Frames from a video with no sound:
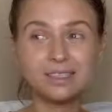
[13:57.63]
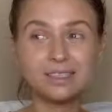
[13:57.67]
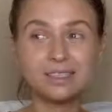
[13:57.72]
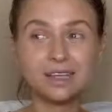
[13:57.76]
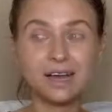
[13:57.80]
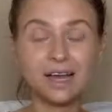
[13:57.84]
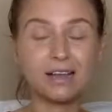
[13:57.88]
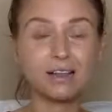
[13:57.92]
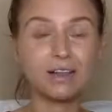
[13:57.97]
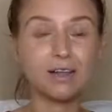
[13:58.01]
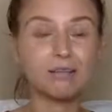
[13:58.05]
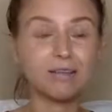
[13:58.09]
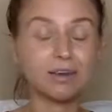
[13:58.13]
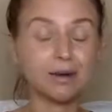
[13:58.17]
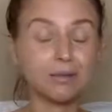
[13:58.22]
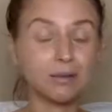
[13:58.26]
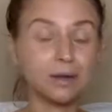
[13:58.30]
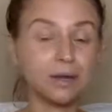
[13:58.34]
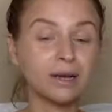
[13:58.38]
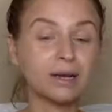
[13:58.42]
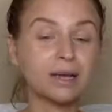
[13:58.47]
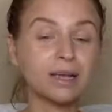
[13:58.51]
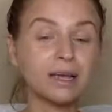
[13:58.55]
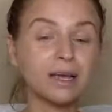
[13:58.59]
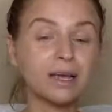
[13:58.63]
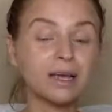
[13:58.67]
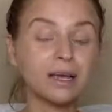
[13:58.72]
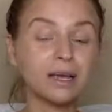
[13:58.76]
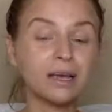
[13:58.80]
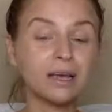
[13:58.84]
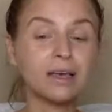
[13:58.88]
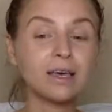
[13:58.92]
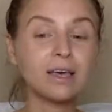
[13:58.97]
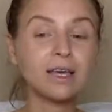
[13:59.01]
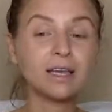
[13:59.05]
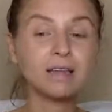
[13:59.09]
I love Air One
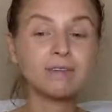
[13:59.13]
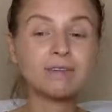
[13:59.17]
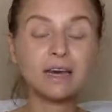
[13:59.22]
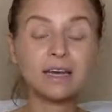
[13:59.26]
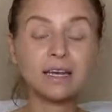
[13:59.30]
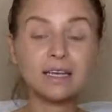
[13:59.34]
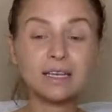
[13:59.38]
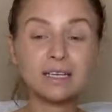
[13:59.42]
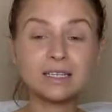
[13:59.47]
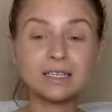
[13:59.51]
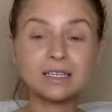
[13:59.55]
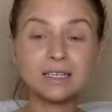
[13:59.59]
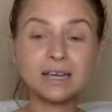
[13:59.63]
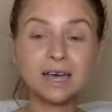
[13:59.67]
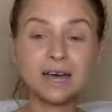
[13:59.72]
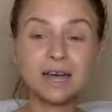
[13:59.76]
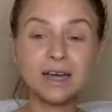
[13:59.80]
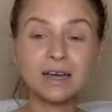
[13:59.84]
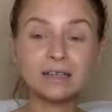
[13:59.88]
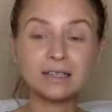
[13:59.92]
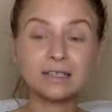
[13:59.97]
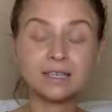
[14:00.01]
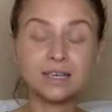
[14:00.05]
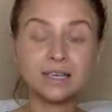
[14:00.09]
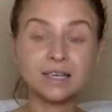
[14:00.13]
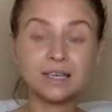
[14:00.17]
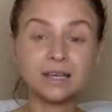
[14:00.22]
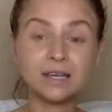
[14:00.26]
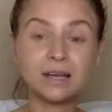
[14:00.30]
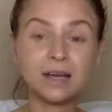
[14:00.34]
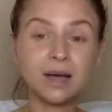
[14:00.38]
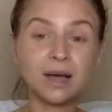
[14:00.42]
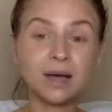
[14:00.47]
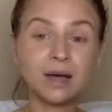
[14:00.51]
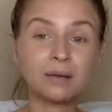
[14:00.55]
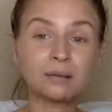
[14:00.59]
in Venice and in
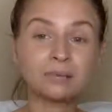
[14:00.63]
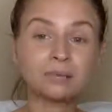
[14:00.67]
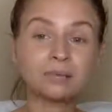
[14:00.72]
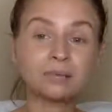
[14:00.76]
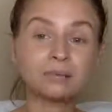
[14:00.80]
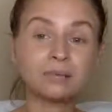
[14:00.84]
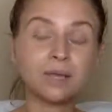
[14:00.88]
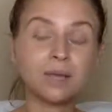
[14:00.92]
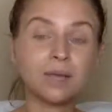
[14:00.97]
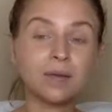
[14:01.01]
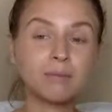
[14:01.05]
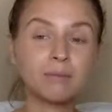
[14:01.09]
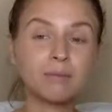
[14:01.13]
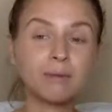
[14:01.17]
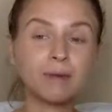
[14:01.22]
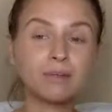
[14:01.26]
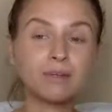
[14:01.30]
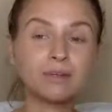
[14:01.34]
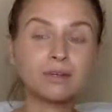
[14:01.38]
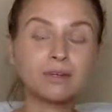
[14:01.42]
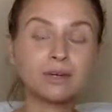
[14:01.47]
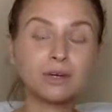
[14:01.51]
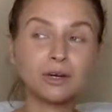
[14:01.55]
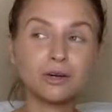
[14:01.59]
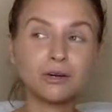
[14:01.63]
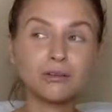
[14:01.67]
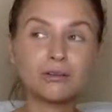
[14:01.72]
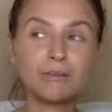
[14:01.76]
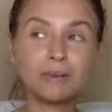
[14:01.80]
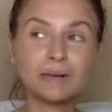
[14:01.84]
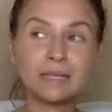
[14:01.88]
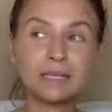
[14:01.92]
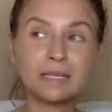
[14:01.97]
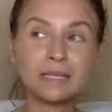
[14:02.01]
by the Grove, by the